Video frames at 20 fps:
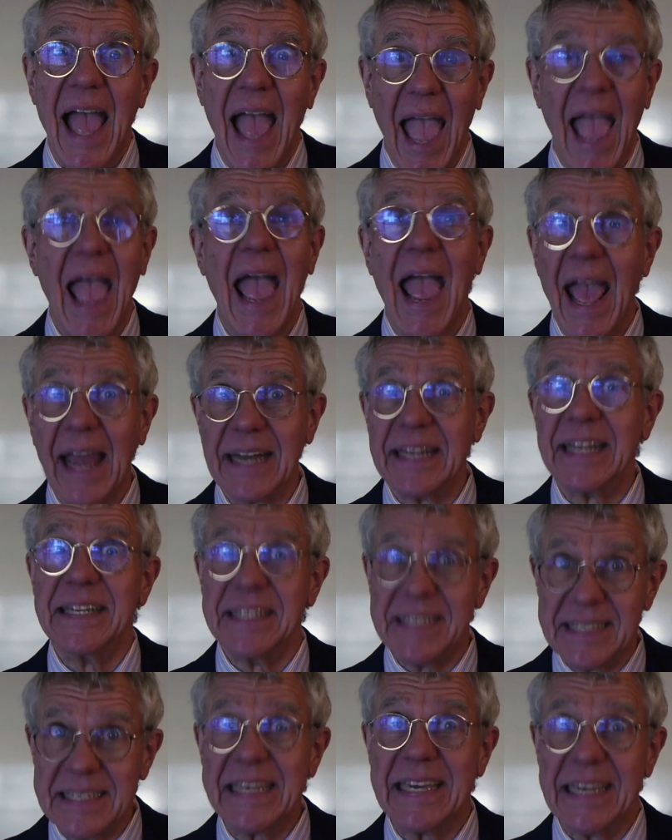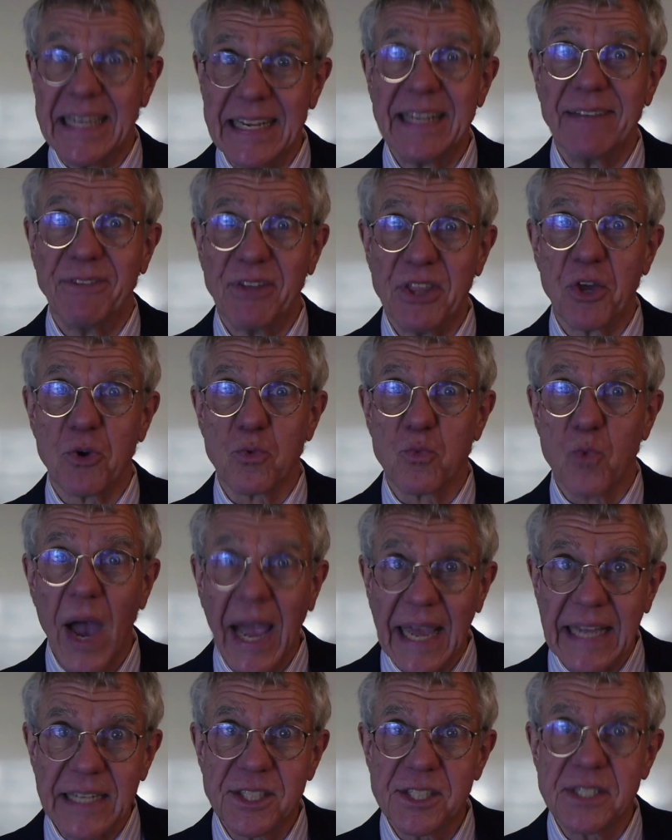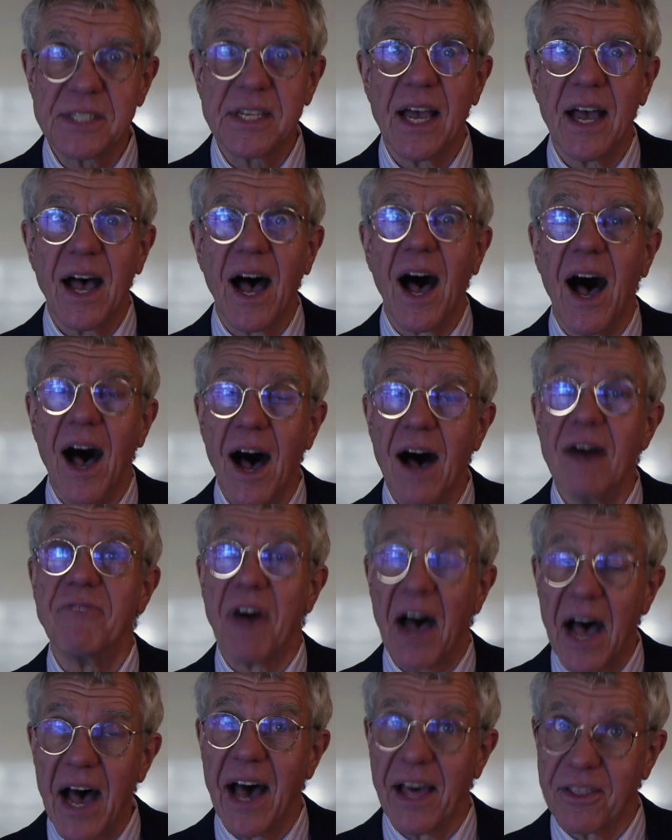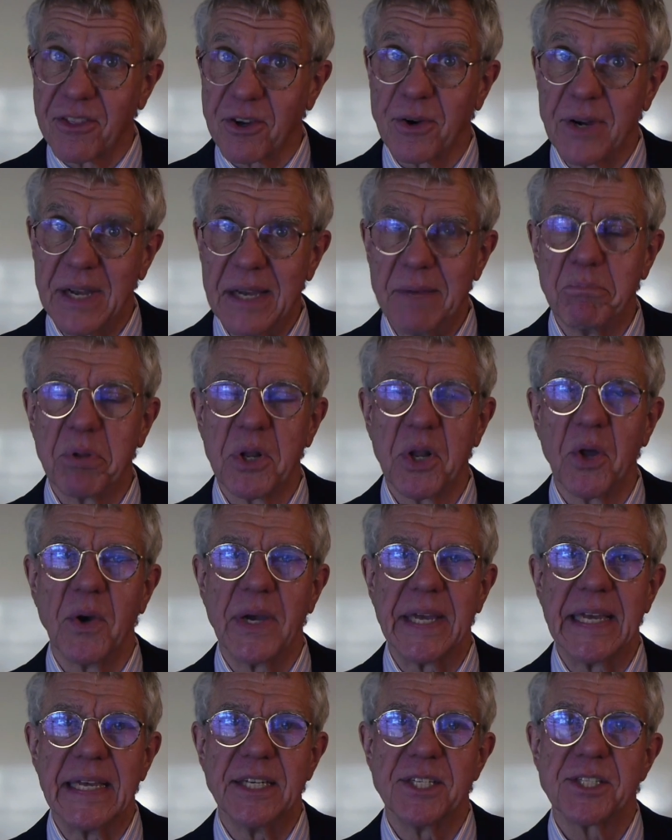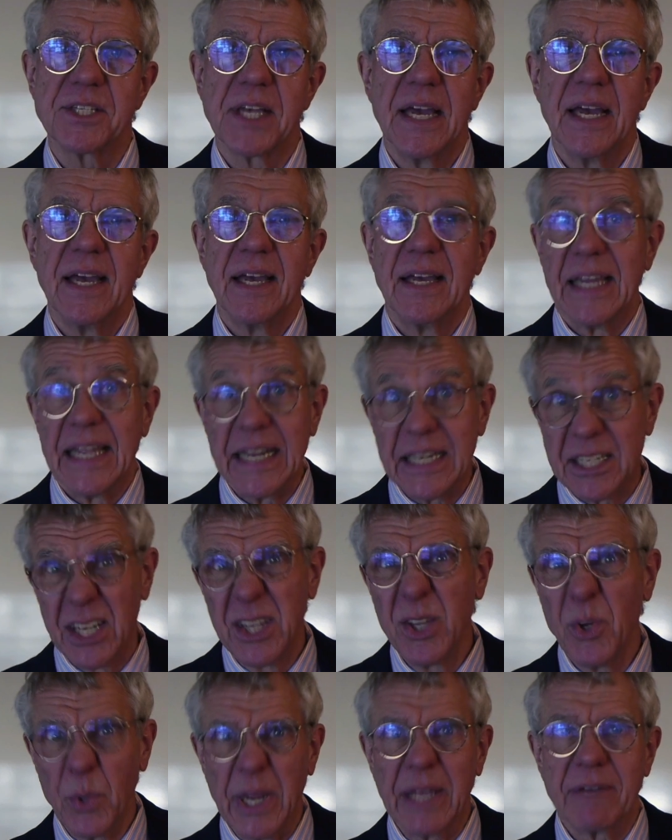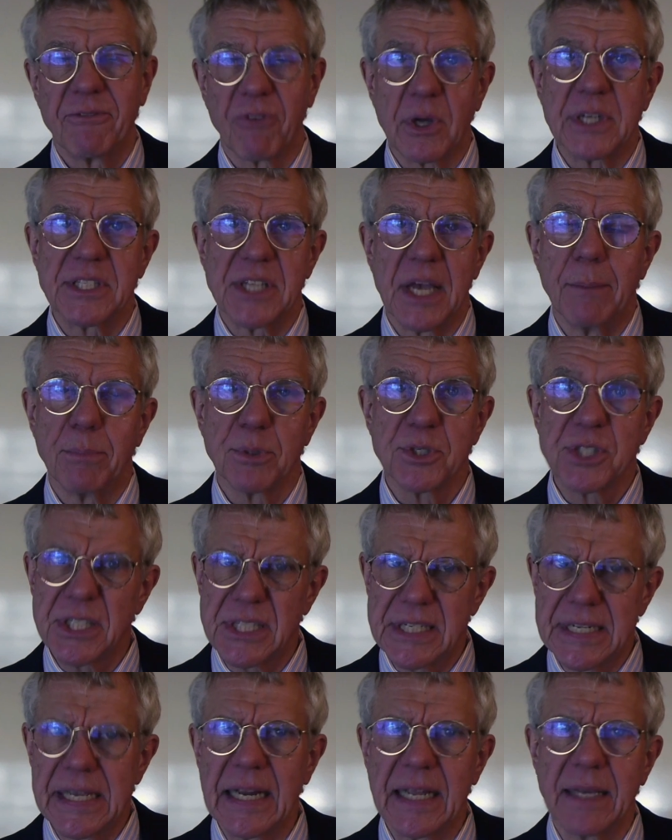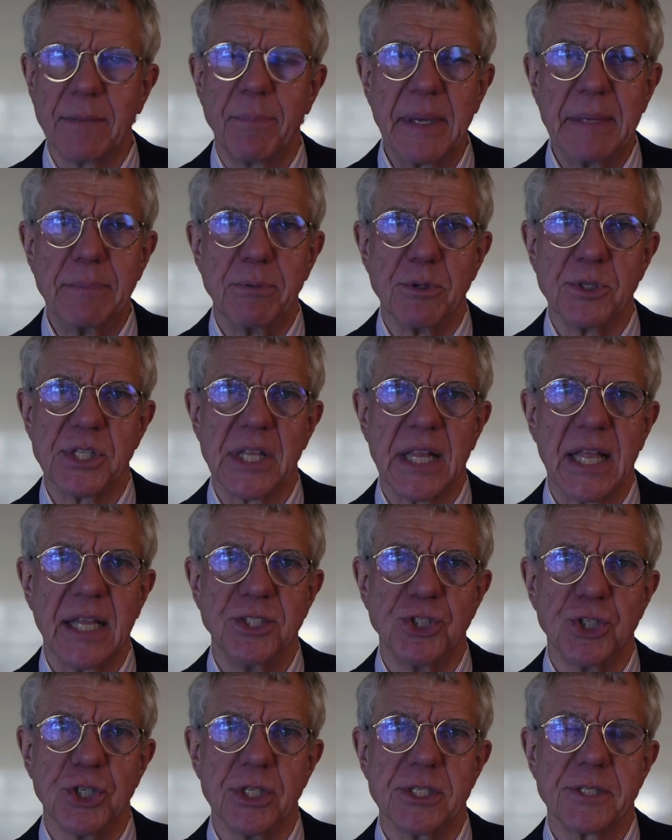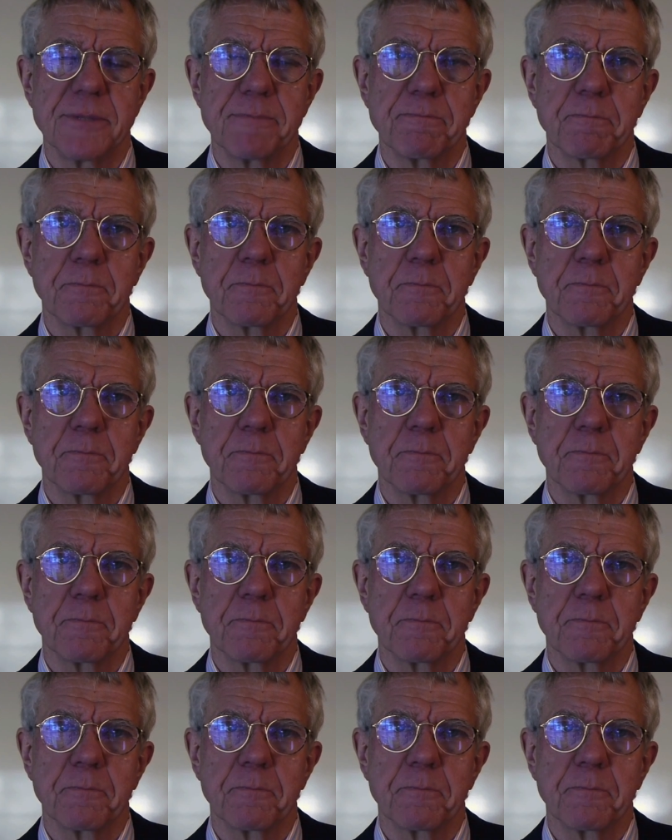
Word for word: and indeed even the rights of other employees, including, for example, stealing people's lunches.